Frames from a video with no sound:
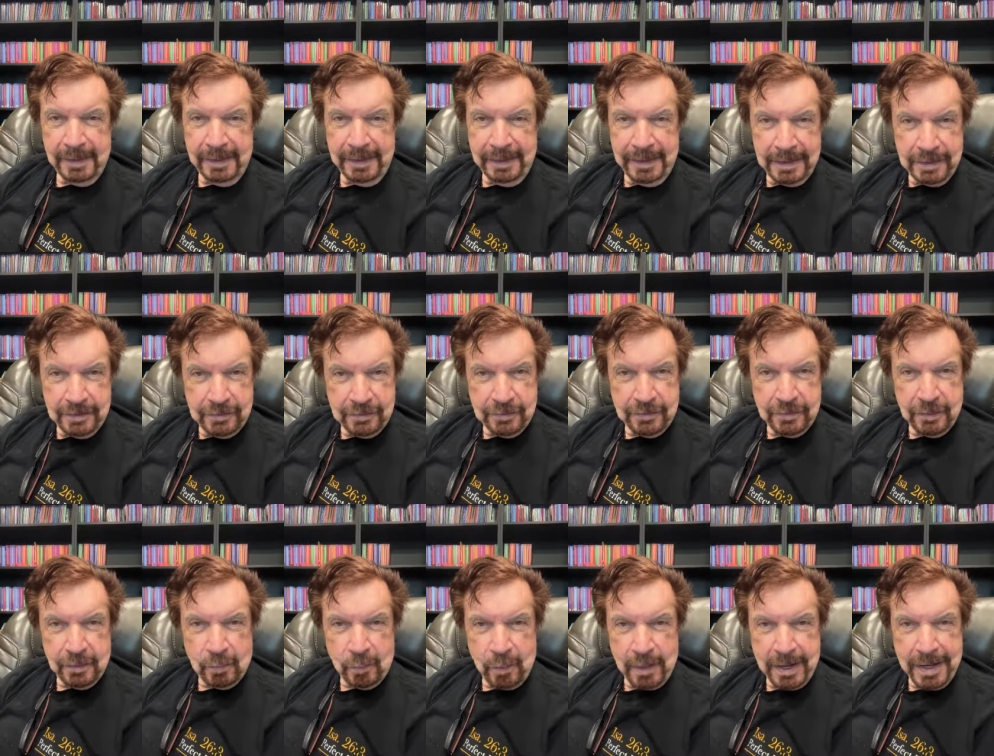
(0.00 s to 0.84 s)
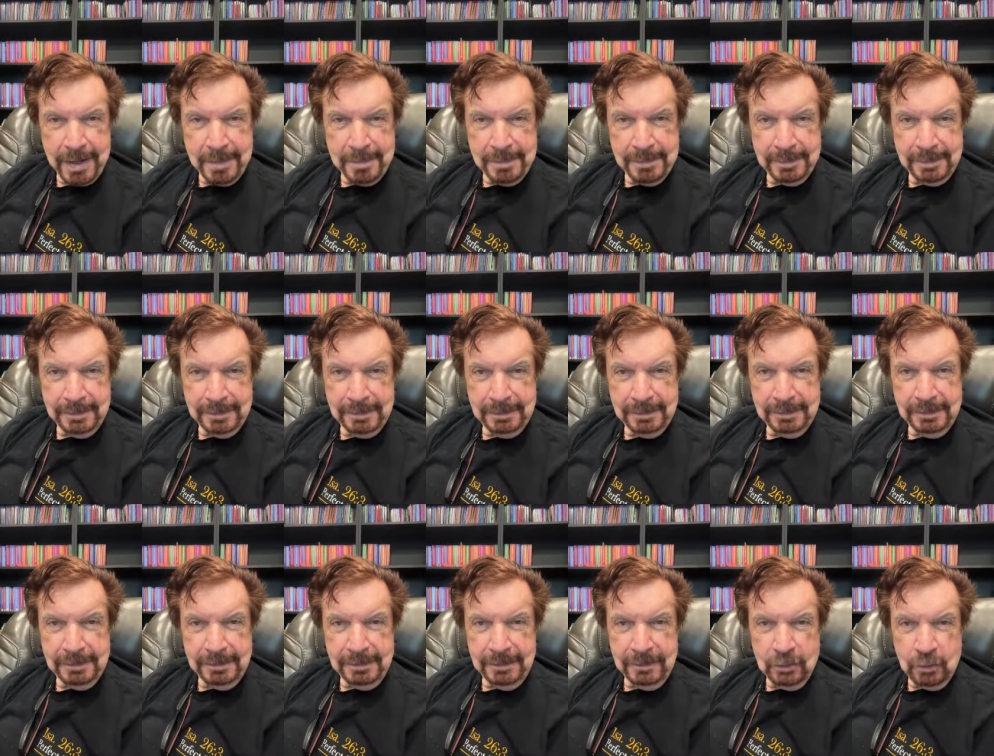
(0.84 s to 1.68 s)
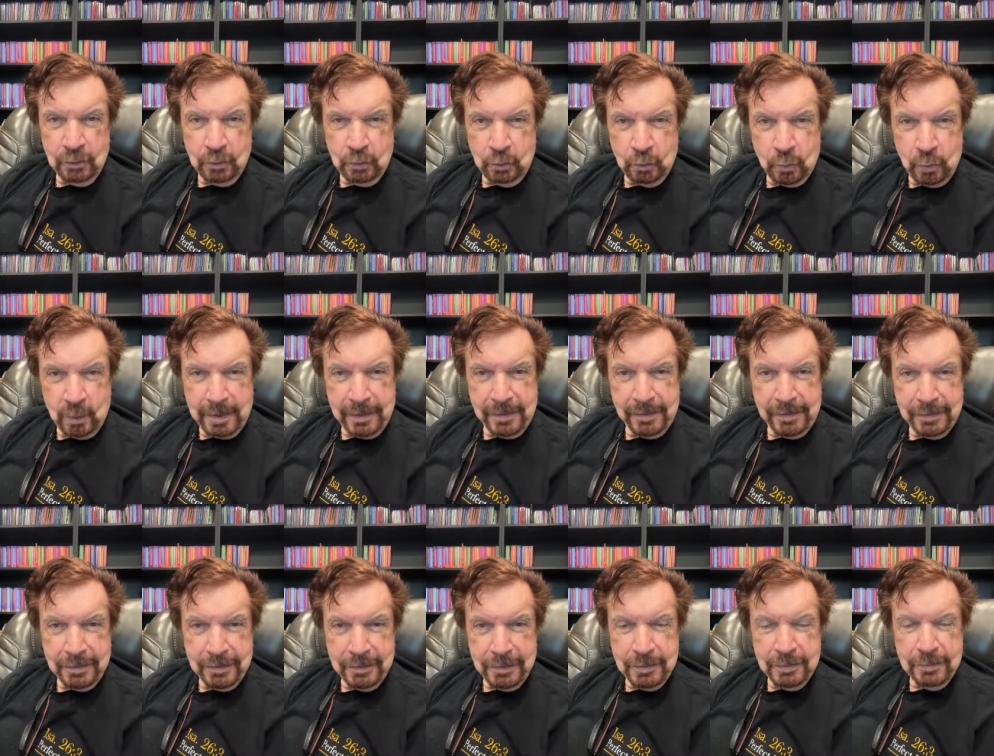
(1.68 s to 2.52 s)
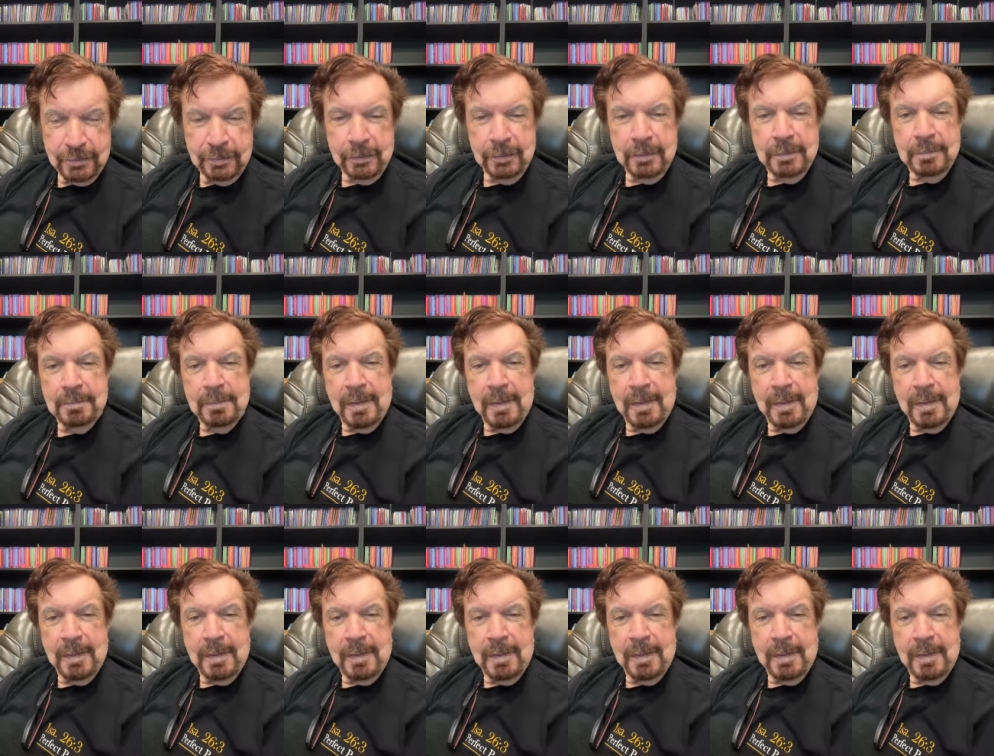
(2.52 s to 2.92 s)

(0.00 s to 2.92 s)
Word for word: Instagram, Twitter, and YouTube.